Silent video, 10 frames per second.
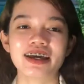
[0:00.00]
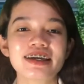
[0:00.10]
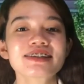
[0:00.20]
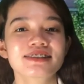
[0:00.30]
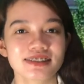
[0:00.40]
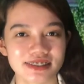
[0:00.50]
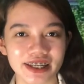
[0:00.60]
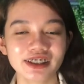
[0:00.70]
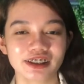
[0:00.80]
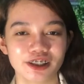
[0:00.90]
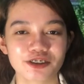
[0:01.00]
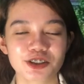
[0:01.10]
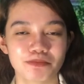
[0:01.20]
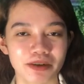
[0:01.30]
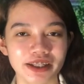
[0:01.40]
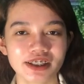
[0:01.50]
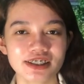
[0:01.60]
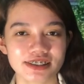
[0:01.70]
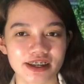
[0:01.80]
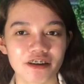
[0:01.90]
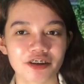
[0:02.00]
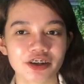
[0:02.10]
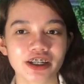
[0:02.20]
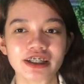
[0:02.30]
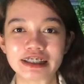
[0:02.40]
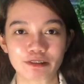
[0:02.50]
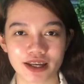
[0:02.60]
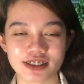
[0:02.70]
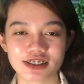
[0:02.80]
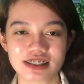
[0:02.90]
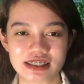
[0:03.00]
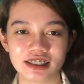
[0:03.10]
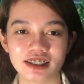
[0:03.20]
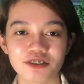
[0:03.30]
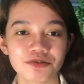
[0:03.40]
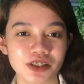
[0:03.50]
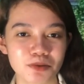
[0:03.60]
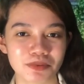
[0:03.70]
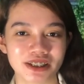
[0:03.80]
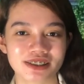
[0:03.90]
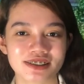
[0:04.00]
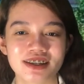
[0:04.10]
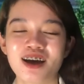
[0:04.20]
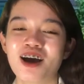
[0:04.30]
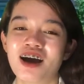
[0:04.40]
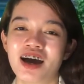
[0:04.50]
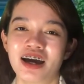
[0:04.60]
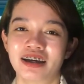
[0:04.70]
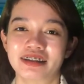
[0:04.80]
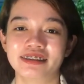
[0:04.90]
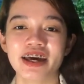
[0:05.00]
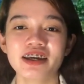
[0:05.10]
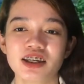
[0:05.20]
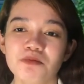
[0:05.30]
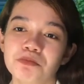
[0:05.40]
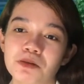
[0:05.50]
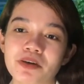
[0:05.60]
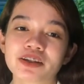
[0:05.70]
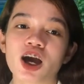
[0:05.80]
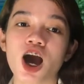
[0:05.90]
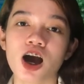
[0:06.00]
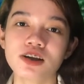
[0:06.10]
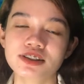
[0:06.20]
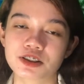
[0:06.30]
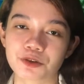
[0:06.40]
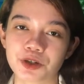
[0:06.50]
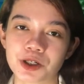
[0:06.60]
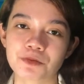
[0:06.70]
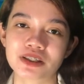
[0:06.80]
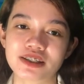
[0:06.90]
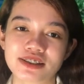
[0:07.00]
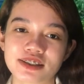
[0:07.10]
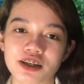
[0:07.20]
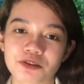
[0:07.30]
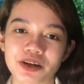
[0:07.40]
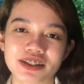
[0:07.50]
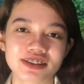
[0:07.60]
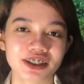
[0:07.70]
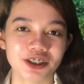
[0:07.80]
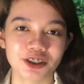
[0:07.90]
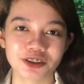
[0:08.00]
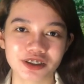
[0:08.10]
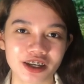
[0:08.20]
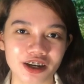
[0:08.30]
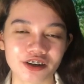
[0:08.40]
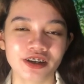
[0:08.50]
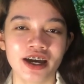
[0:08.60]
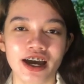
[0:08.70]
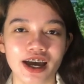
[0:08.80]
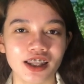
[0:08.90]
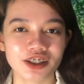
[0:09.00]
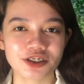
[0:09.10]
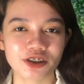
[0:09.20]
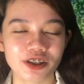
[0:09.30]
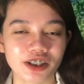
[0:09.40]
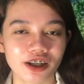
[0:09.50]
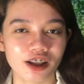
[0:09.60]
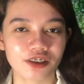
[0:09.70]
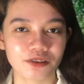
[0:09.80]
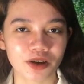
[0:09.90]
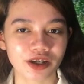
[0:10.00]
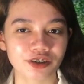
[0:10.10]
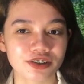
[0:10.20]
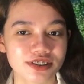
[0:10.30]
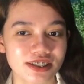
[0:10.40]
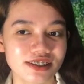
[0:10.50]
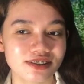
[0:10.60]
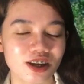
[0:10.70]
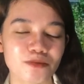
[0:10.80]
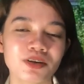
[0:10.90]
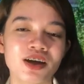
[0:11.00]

is the St. Luke's Medical Center in Quezon City, Philippines. They implement Allscripts Sunrise Acute Care Electronic Health Record System